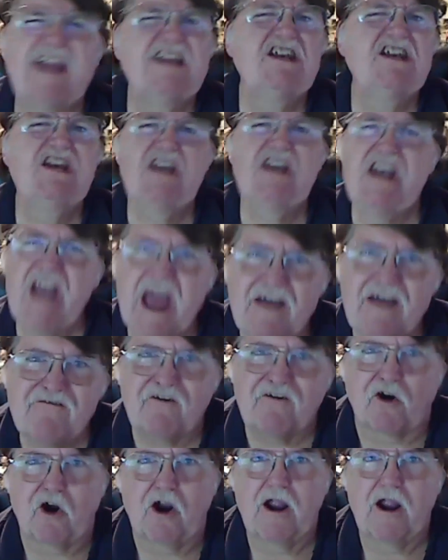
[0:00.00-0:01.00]

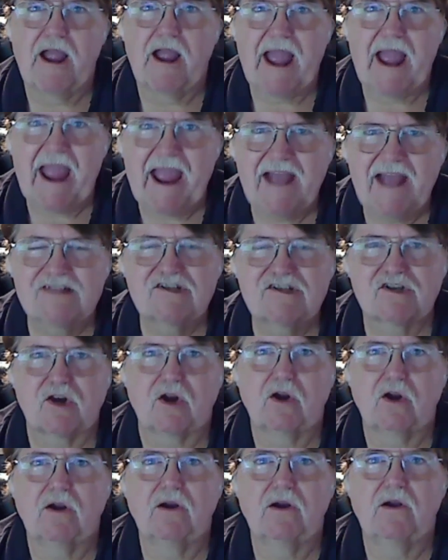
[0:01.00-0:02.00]
never
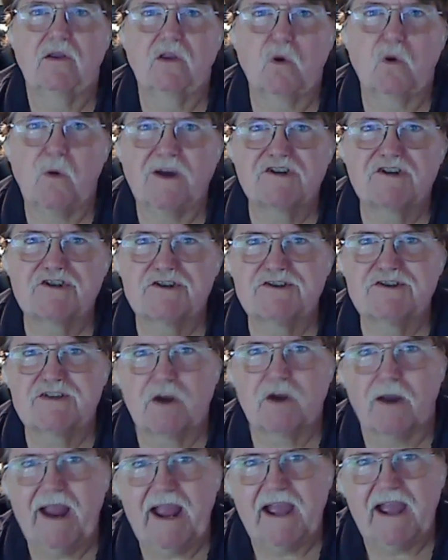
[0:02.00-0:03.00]
answer the questions
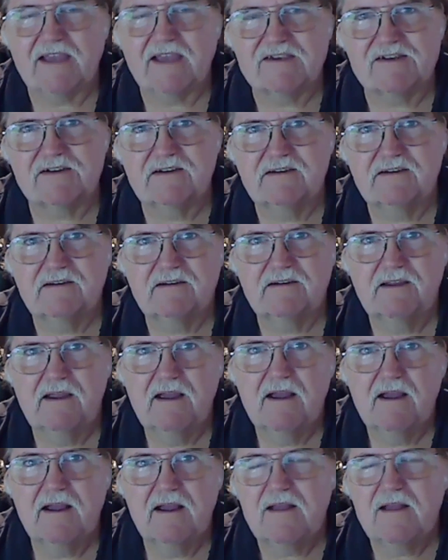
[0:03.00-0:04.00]
they're asked.
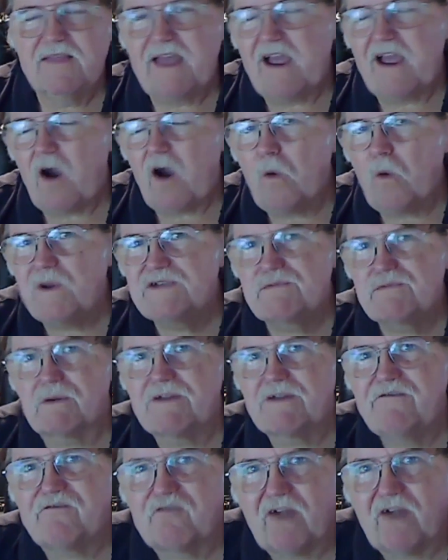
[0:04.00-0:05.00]
They always
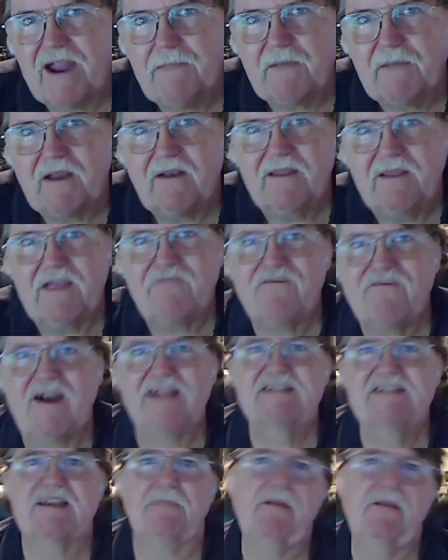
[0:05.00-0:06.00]
reframe it. They
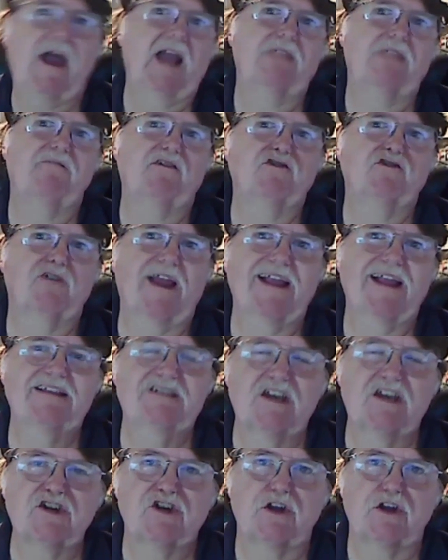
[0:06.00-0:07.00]
find some kind of a
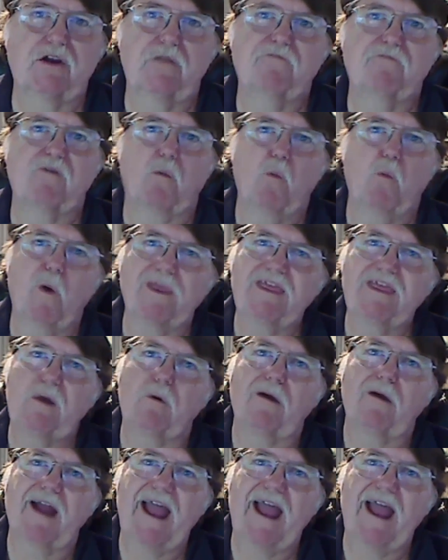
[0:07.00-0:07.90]
transition from what they were